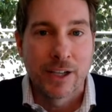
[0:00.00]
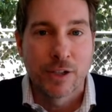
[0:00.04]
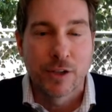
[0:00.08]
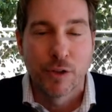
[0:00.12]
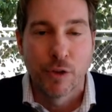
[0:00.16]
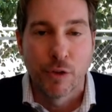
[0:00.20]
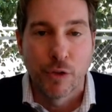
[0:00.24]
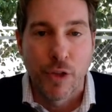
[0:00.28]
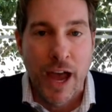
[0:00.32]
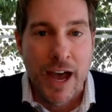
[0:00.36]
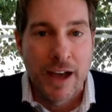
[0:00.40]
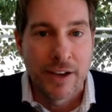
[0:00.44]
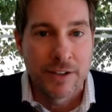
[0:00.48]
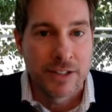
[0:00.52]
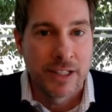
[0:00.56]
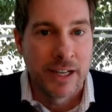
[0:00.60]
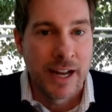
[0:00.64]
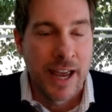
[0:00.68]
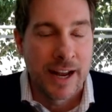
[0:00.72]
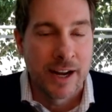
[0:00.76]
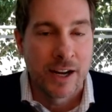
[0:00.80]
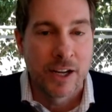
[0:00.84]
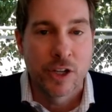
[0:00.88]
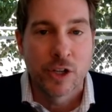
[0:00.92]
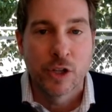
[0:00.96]
2000,
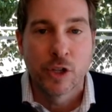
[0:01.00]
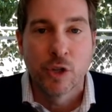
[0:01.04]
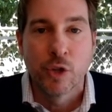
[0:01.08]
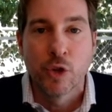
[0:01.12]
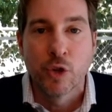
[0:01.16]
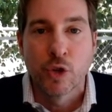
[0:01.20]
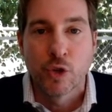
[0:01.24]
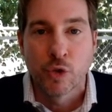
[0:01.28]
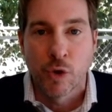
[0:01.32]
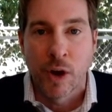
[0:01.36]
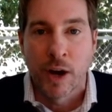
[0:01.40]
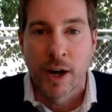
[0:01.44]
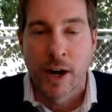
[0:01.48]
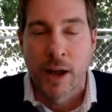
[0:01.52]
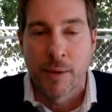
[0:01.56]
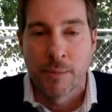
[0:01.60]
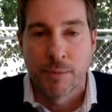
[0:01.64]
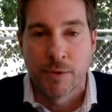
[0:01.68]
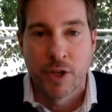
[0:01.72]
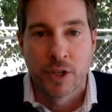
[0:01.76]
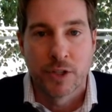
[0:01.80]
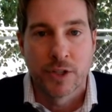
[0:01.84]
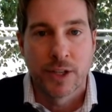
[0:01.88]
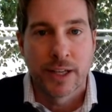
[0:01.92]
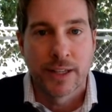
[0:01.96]
had a huge run up
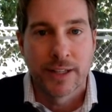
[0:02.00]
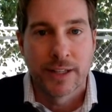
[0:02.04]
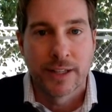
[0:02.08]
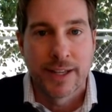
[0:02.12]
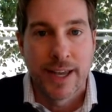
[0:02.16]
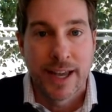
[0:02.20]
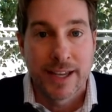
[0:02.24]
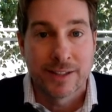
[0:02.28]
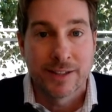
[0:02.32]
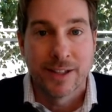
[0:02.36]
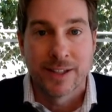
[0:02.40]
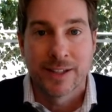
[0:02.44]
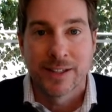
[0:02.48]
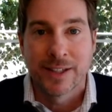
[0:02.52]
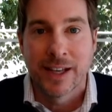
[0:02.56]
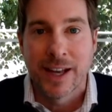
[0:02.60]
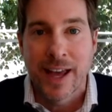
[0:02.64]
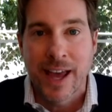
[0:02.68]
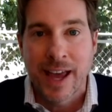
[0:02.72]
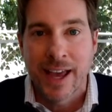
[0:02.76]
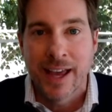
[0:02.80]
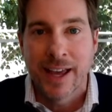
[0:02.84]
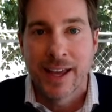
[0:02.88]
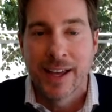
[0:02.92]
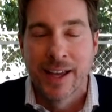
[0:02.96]
just like Tesla is
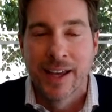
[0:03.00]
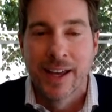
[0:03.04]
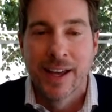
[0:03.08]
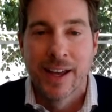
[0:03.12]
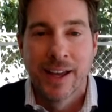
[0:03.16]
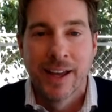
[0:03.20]
today.